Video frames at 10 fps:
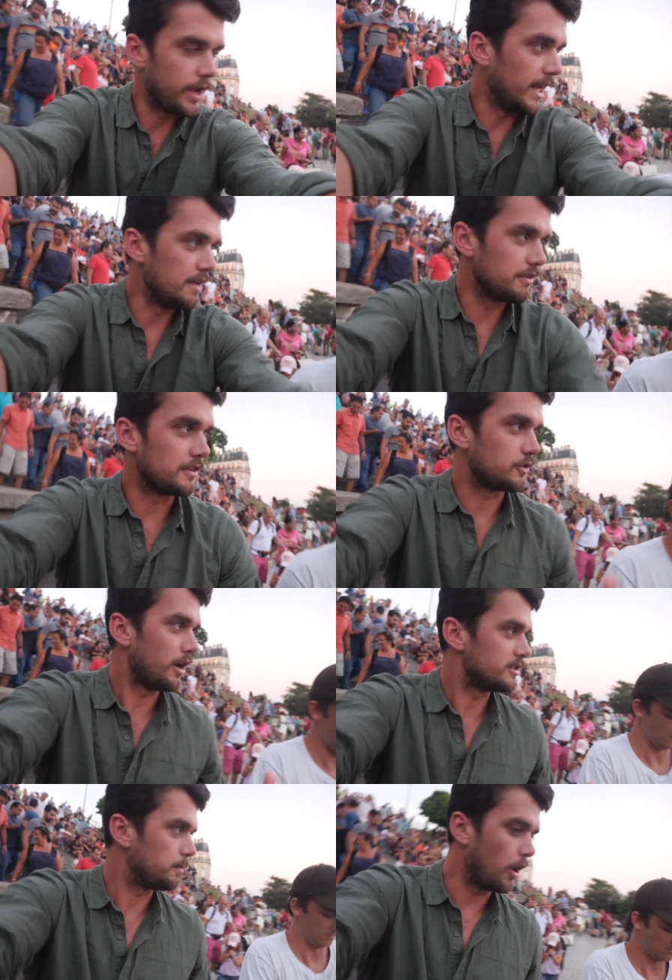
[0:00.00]
We are leaving this
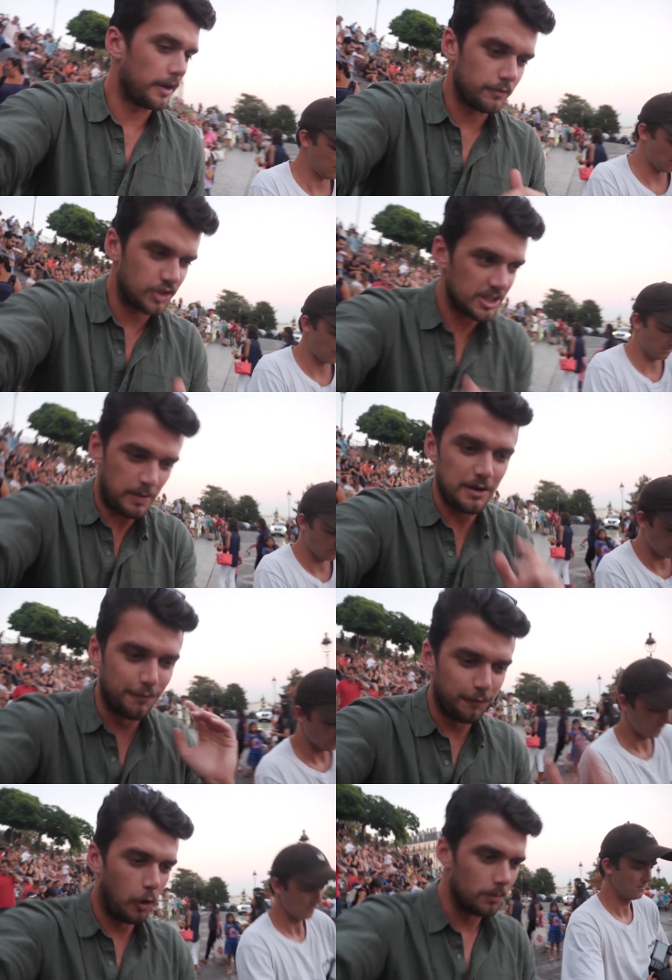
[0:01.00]
great spot and I've just been
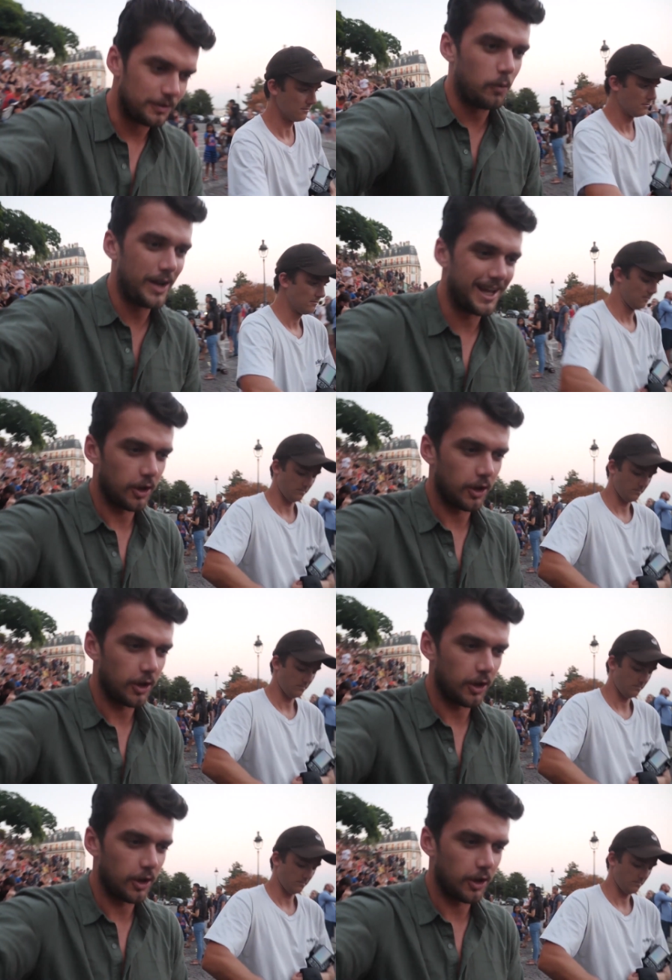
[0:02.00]
informed that we are